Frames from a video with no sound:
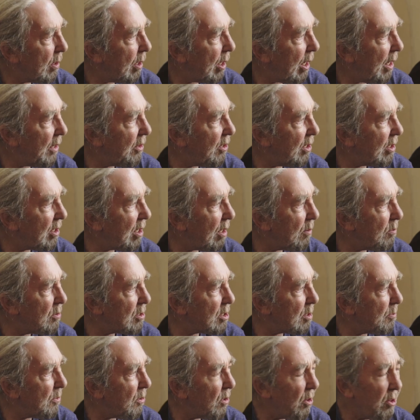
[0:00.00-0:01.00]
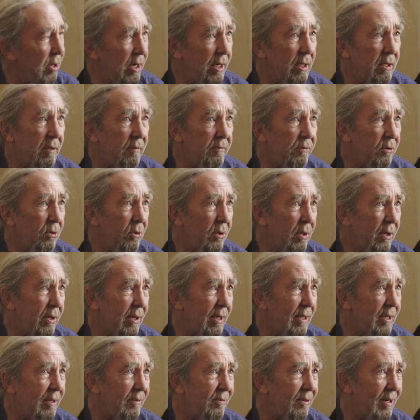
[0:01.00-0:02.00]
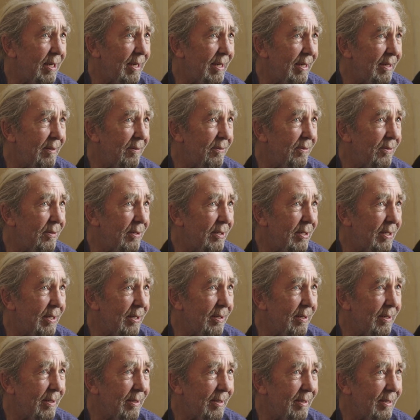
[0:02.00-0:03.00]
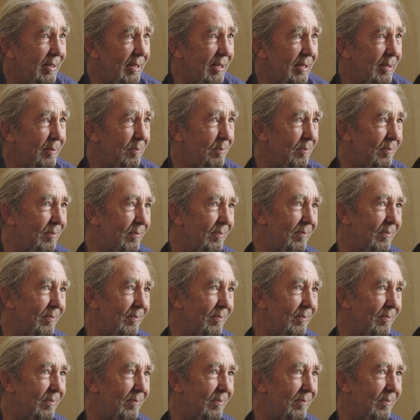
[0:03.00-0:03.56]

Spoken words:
I think I was about 34, 35, still just